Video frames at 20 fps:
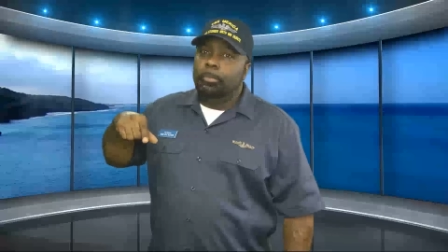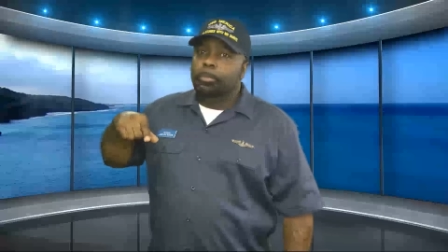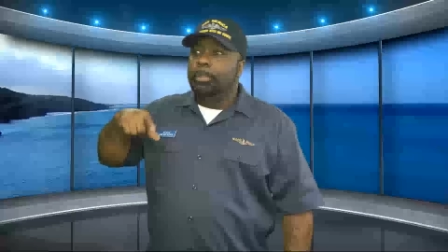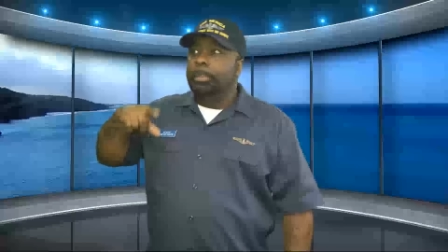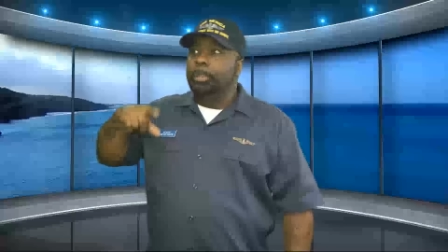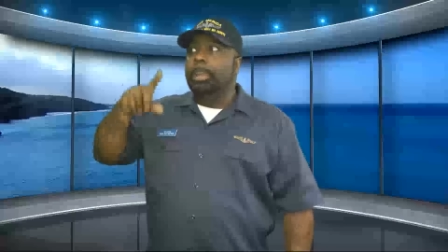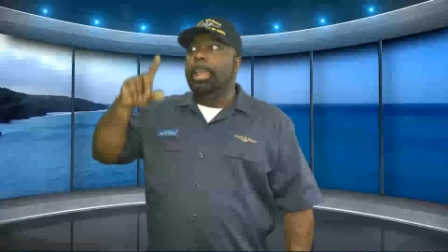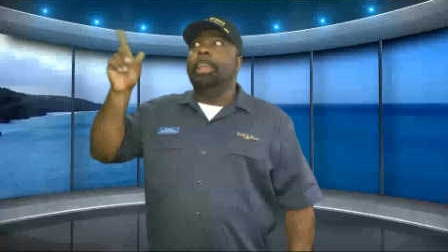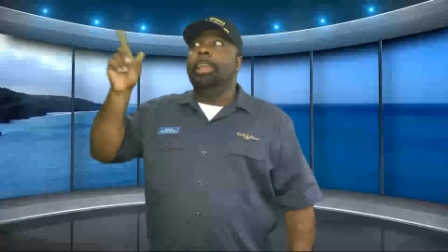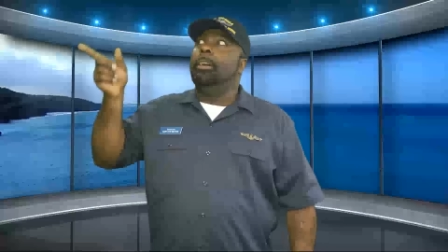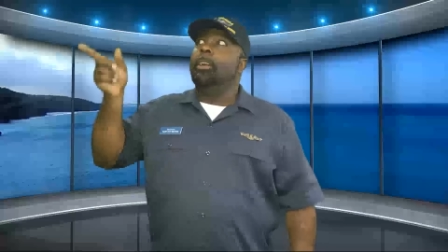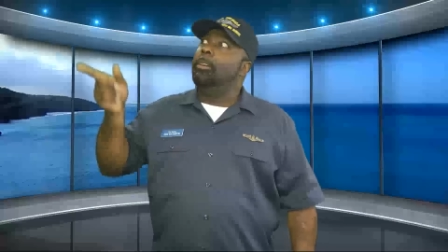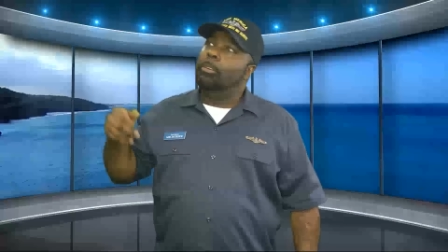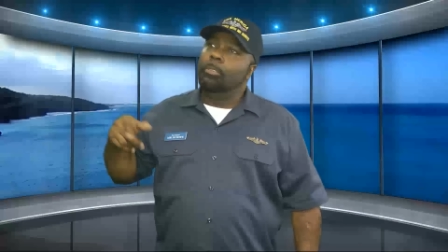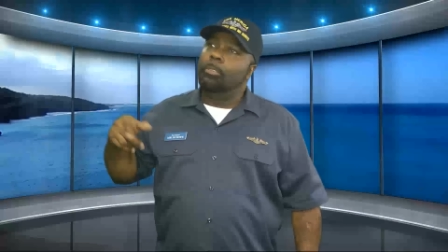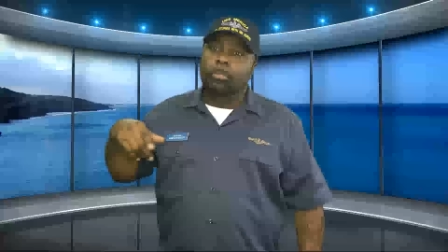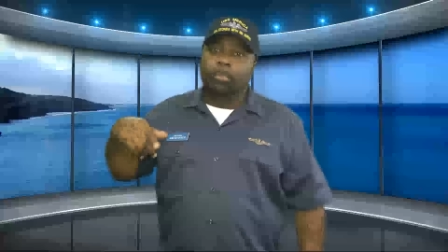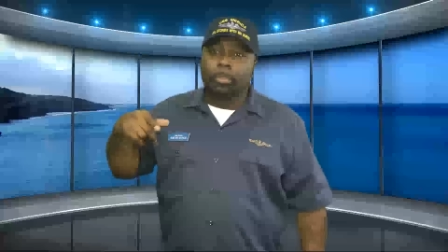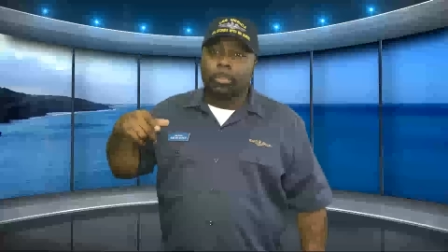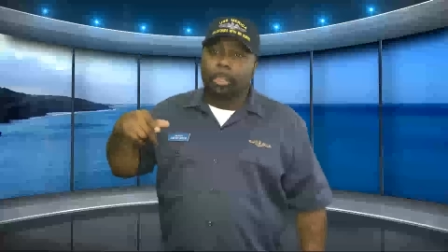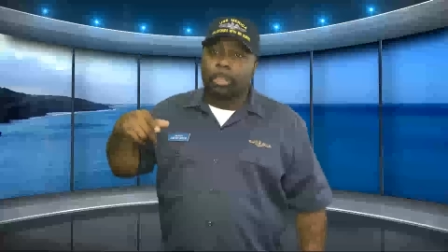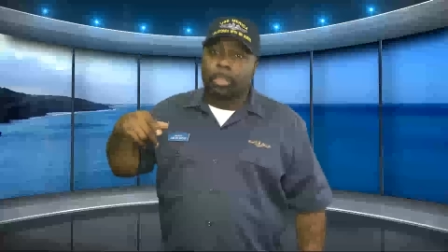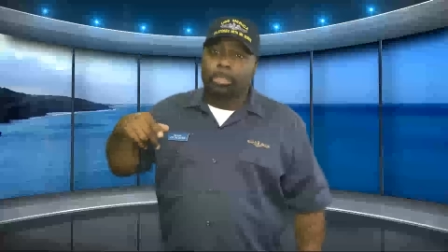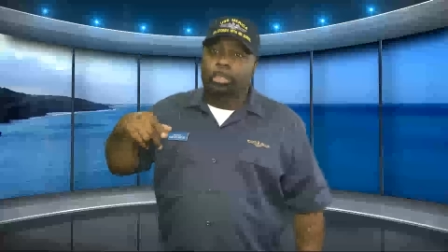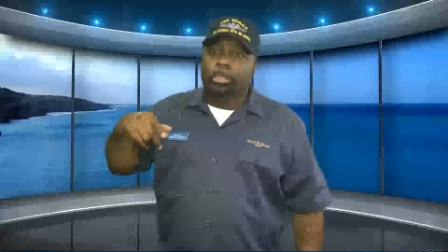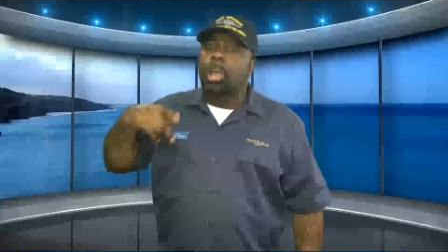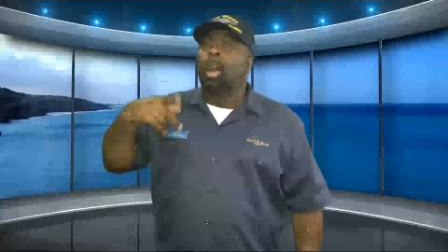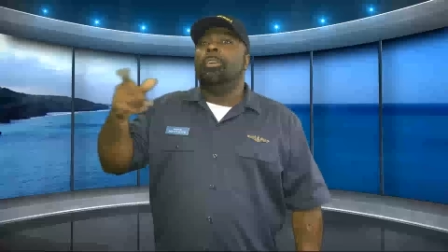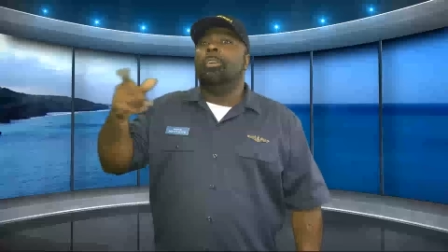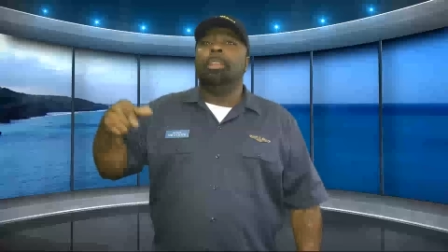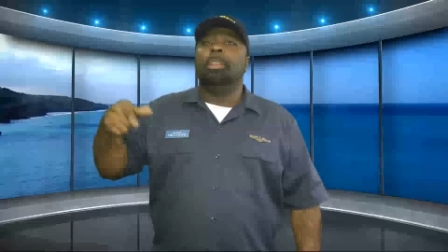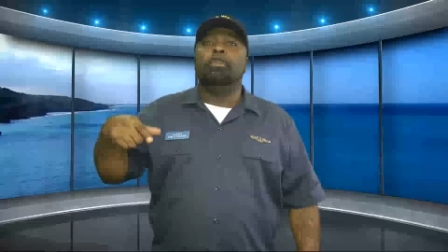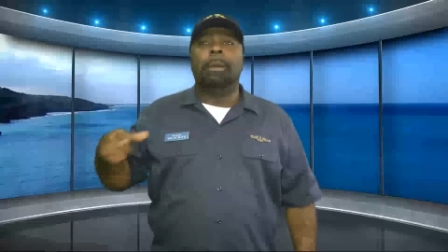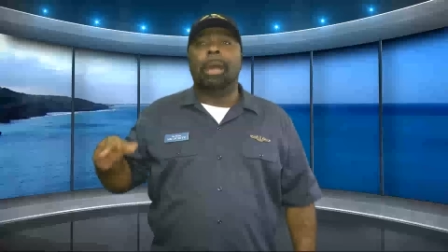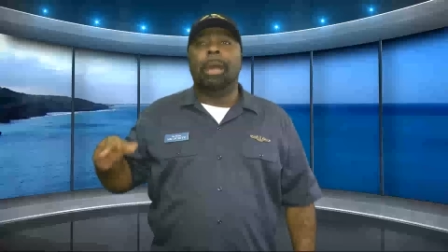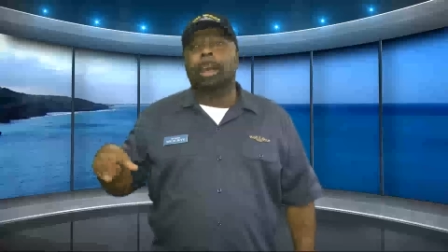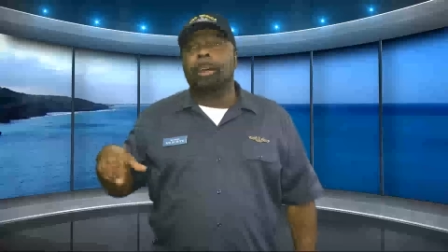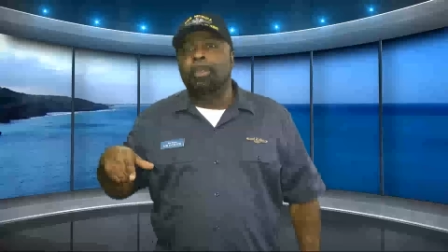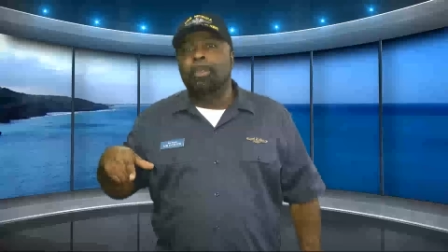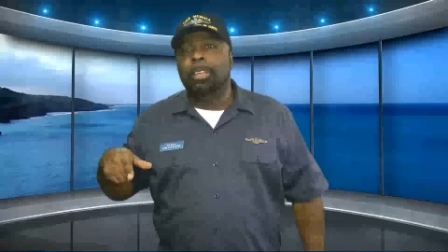later on talking
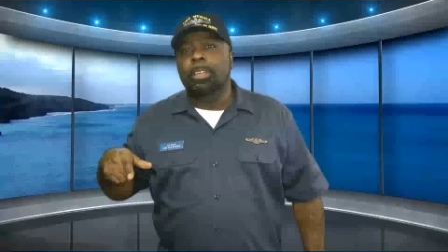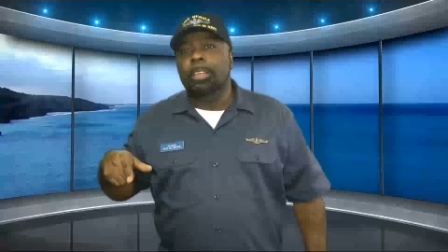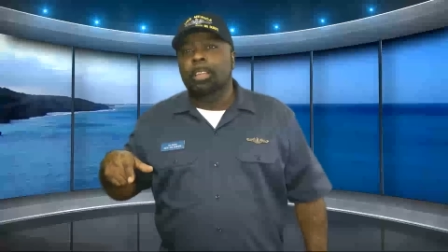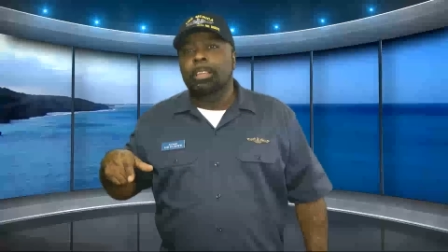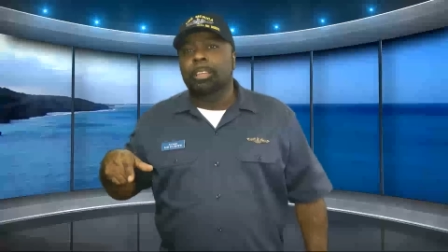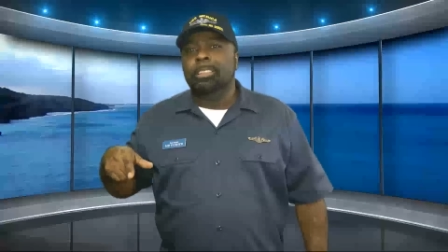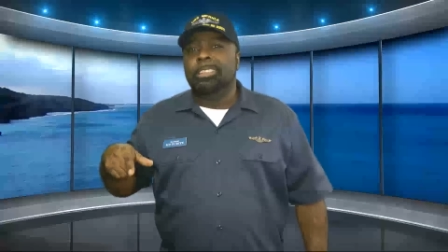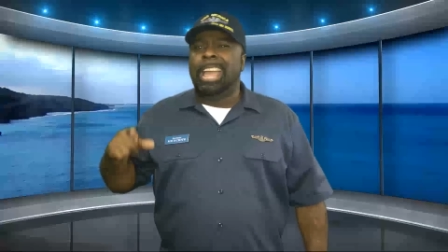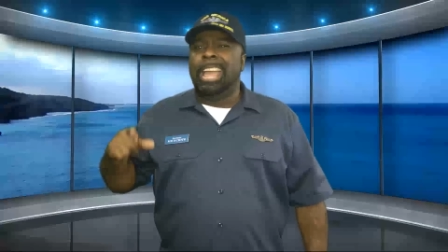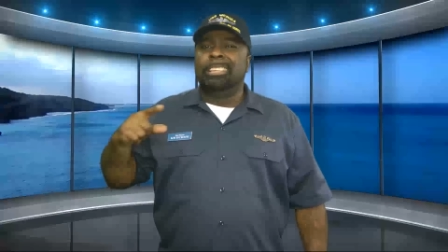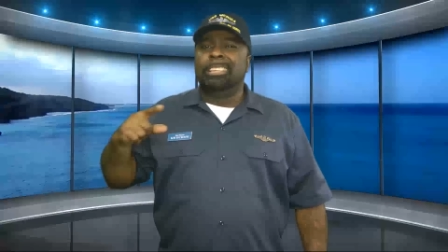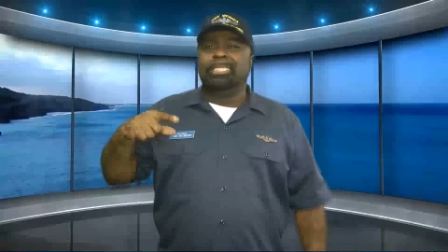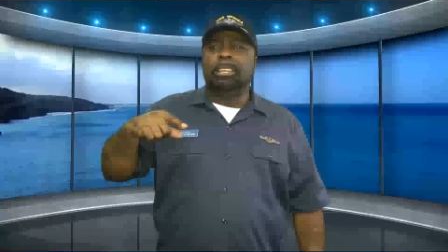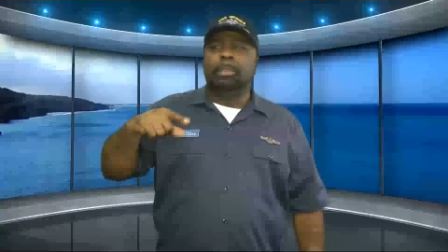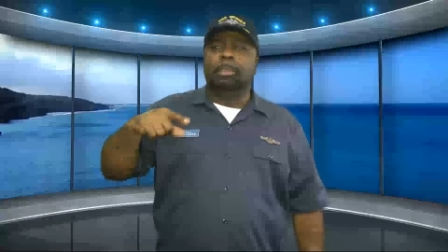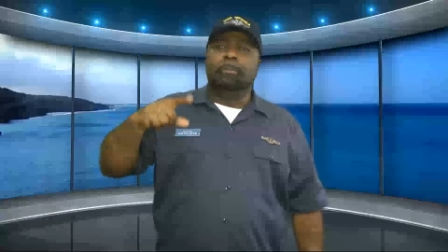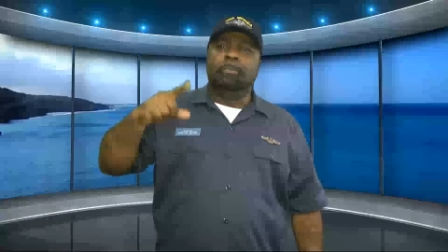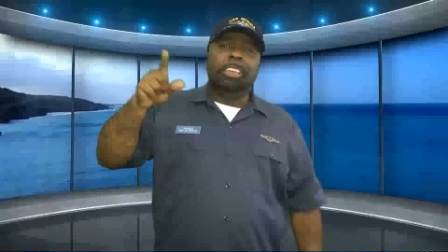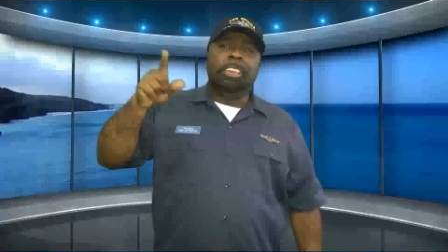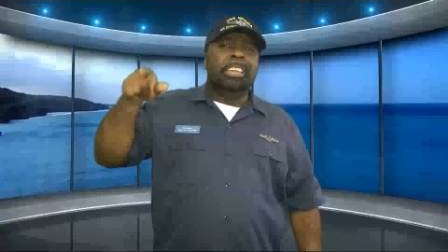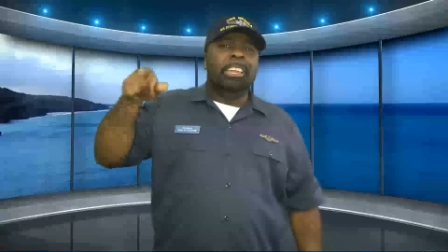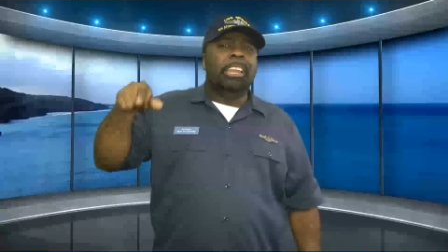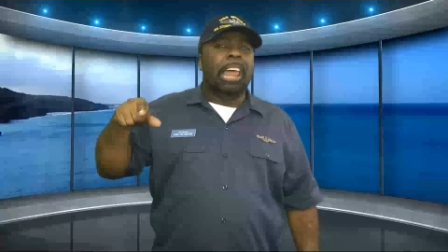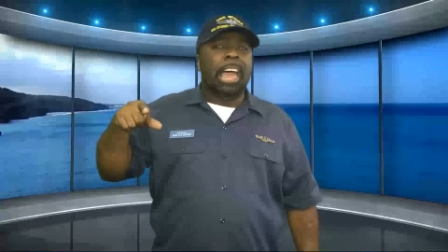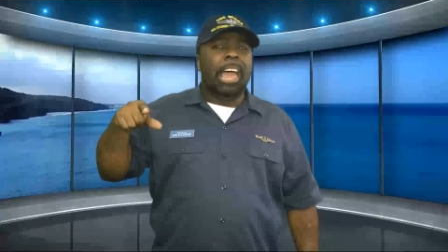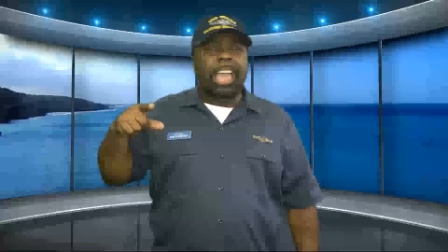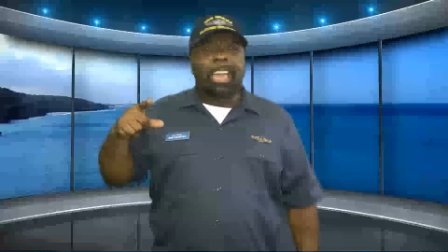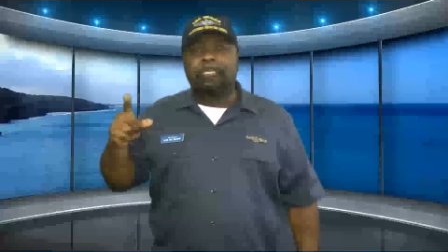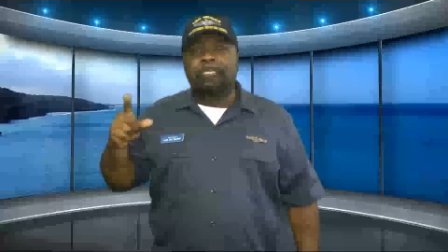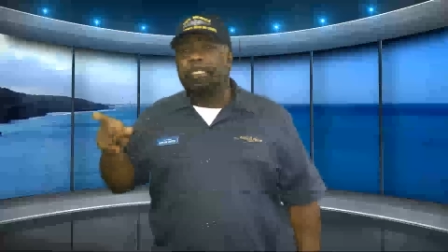about that civilian life